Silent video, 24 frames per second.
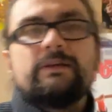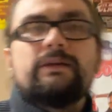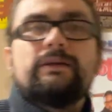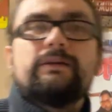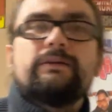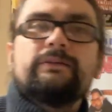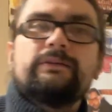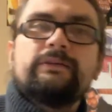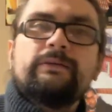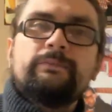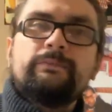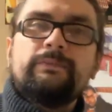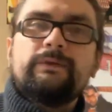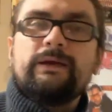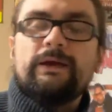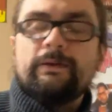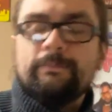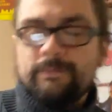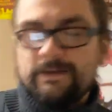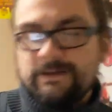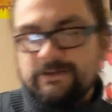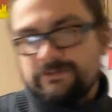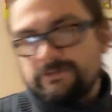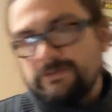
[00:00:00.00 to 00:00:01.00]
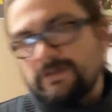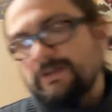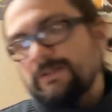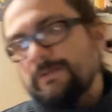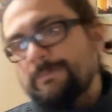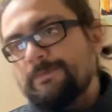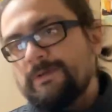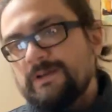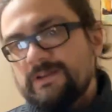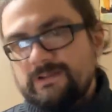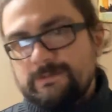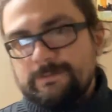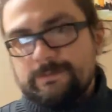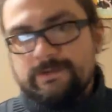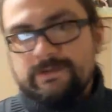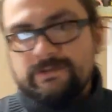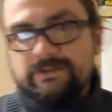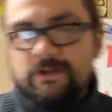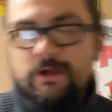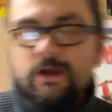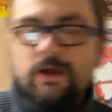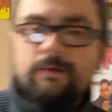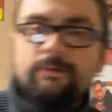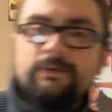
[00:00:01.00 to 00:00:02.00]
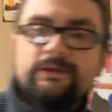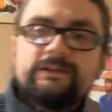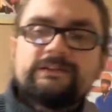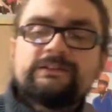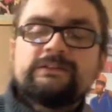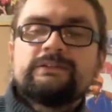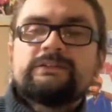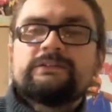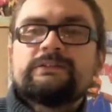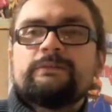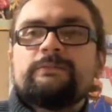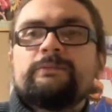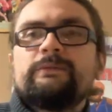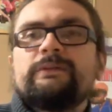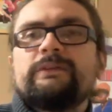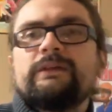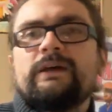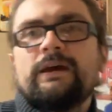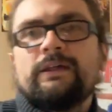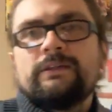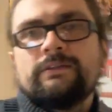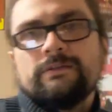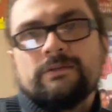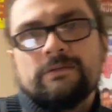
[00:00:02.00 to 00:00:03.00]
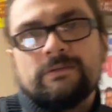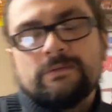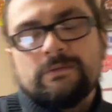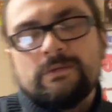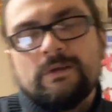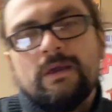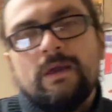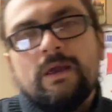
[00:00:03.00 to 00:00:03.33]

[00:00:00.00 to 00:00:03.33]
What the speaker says: The administrator, the principal, and Thomas, and some of the other